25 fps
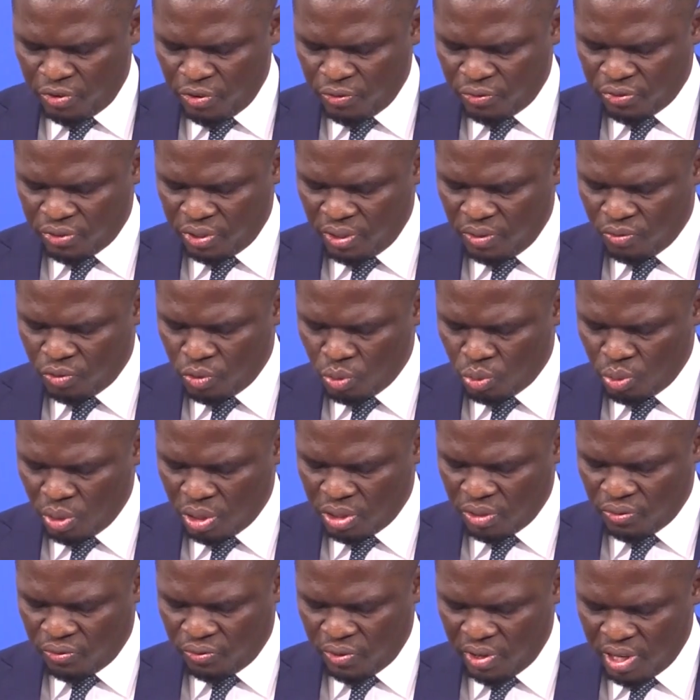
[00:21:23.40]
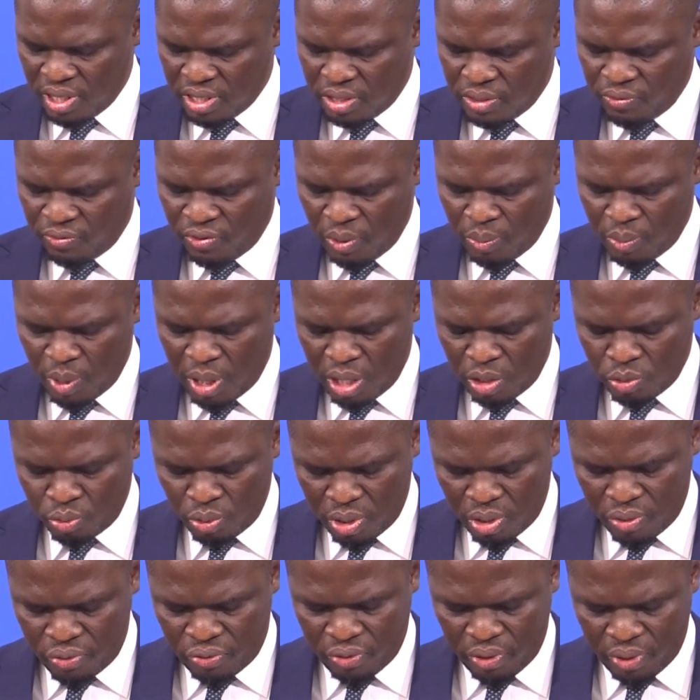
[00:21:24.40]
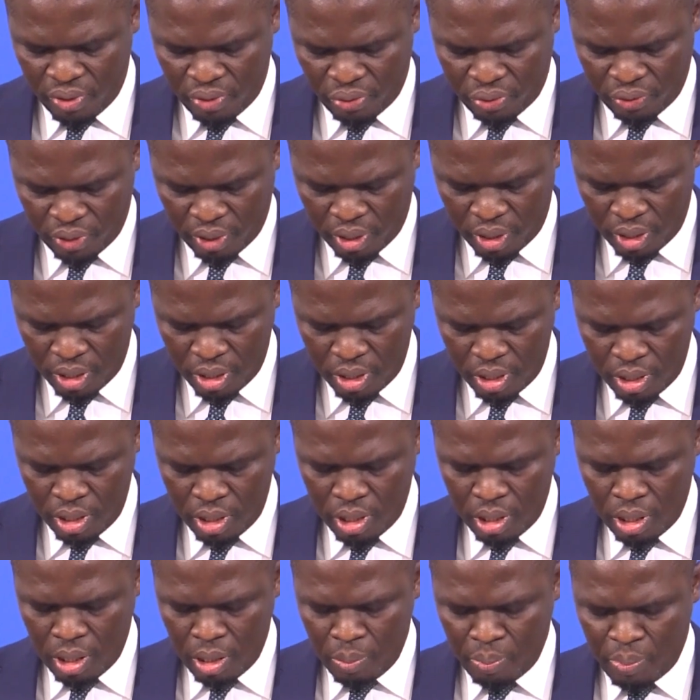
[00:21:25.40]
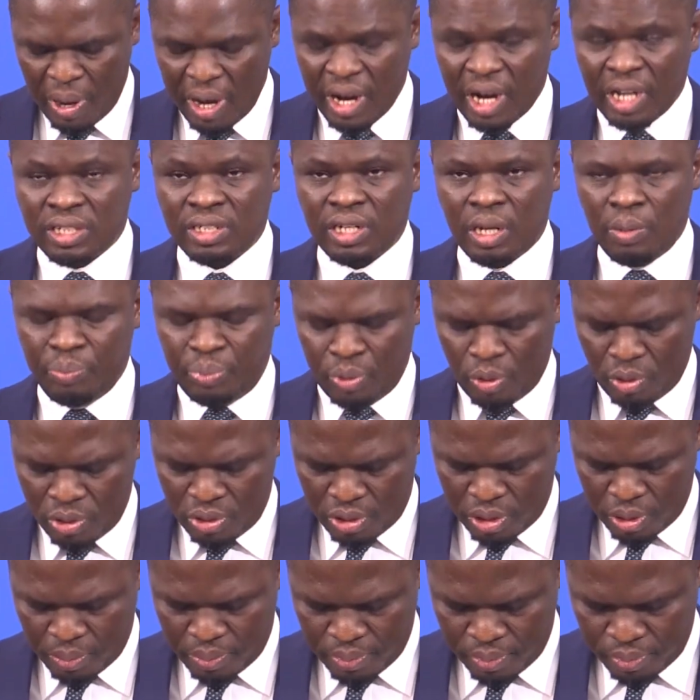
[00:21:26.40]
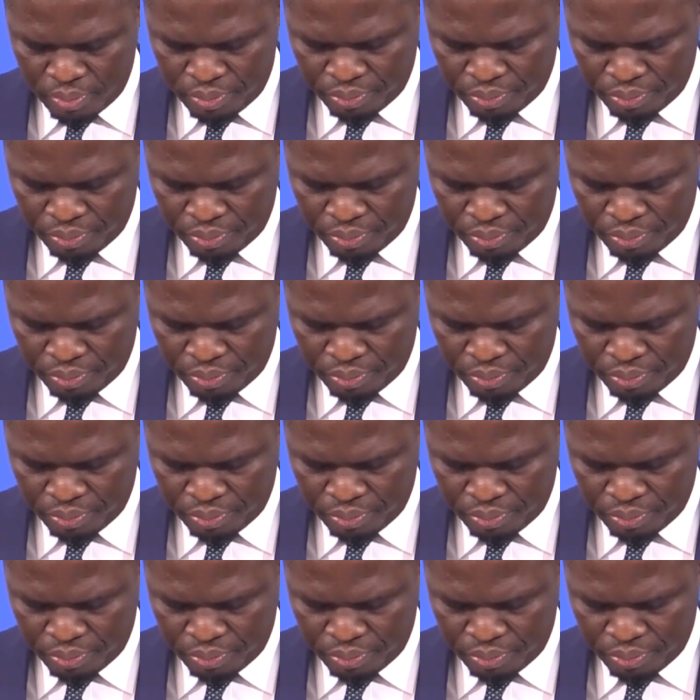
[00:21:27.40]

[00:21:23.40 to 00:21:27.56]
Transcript: 15th to 21st February 2023. Para Championship.